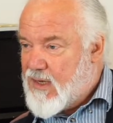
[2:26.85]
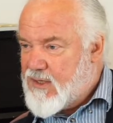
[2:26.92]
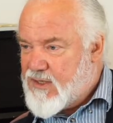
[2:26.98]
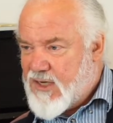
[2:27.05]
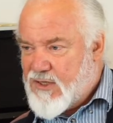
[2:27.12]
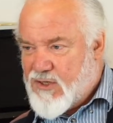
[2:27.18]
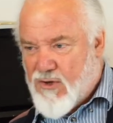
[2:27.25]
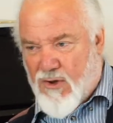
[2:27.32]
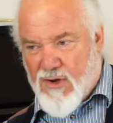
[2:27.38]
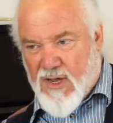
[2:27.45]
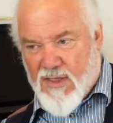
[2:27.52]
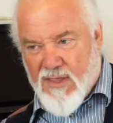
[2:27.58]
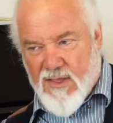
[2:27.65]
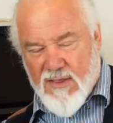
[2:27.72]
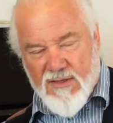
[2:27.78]
And he said,
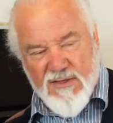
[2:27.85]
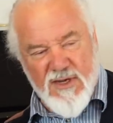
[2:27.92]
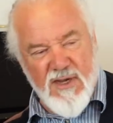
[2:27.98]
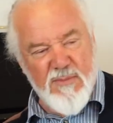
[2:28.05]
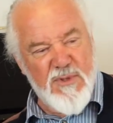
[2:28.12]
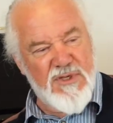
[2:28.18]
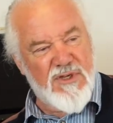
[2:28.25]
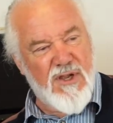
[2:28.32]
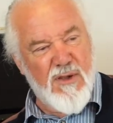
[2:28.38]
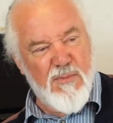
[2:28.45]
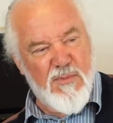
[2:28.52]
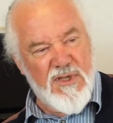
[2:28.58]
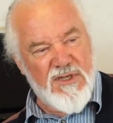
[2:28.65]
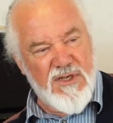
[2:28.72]
"John, I think the time has come.